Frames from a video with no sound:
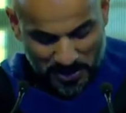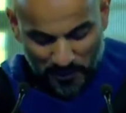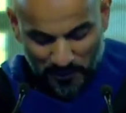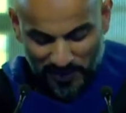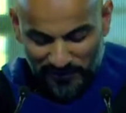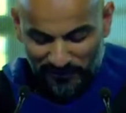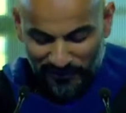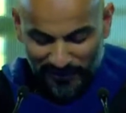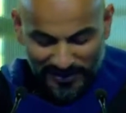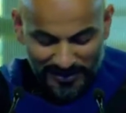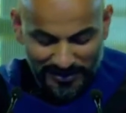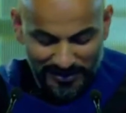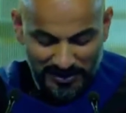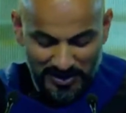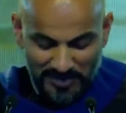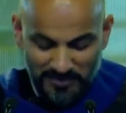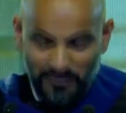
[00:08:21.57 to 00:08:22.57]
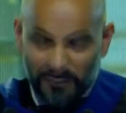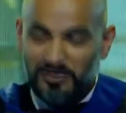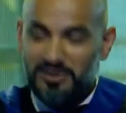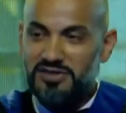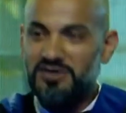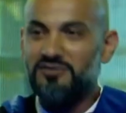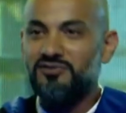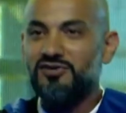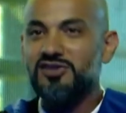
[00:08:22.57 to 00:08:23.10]
We fell in love
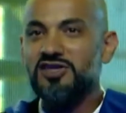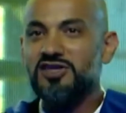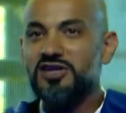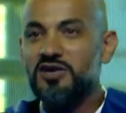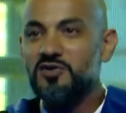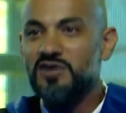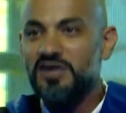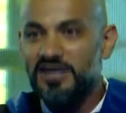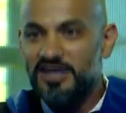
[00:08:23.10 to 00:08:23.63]
with the visionary